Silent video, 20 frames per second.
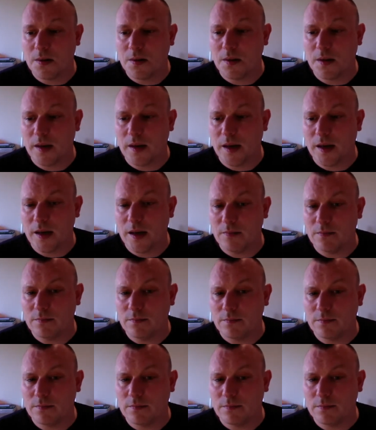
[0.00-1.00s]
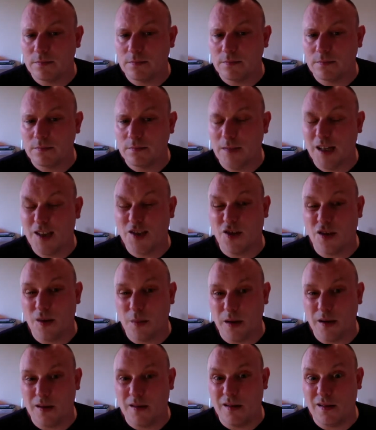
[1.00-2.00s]
Yeah, it's all a
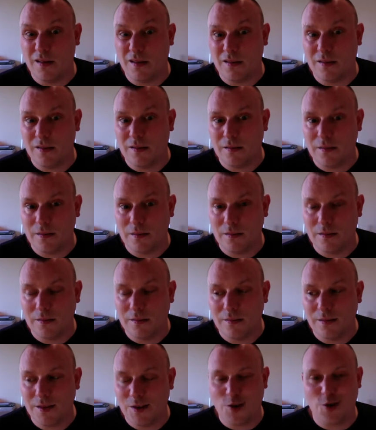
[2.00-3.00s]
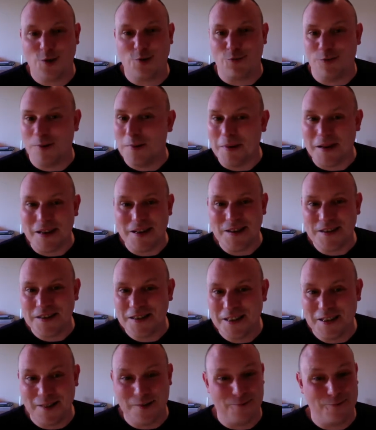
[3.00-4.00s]
bit. It's just rubbish.
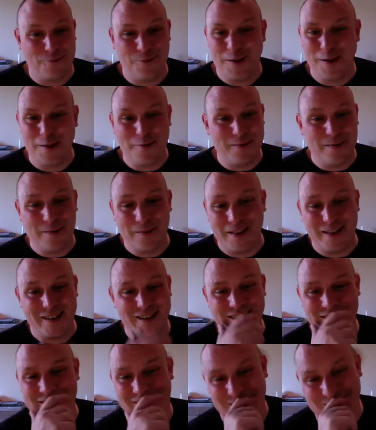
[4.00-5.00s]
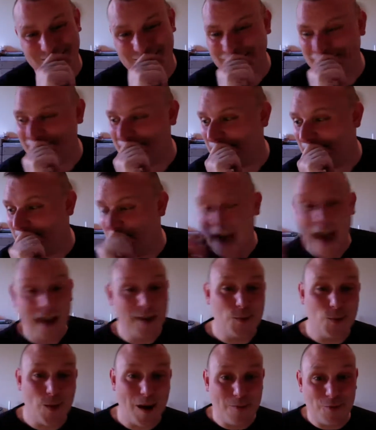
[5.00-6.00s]
It's really rubbish.
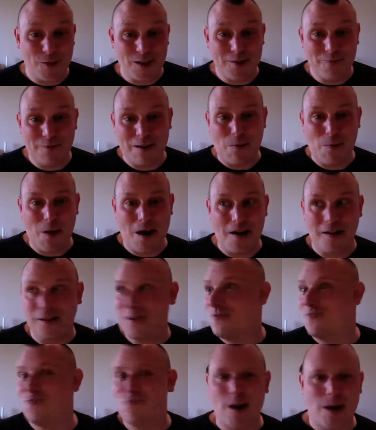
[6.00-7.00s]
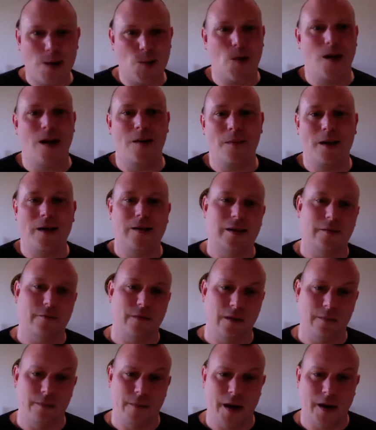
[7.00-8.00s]
Hence why I'm drinking red wine. Red wine makes
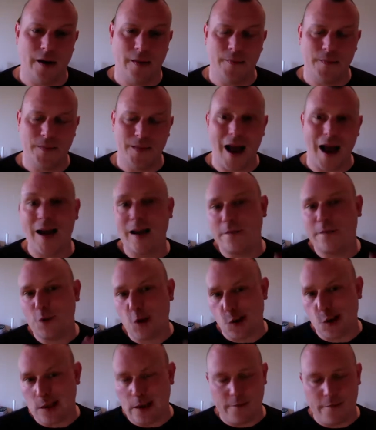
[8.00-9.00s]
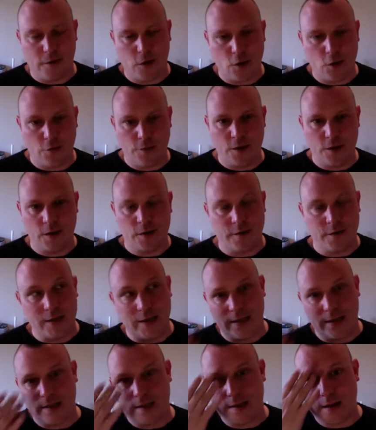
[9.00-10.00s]
everything better. And I've got leftovers for
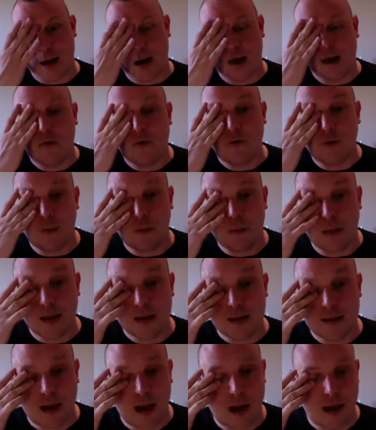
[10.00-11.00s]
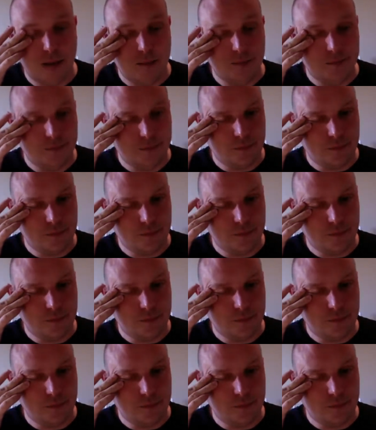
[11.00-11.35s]
dinner tonight from last night.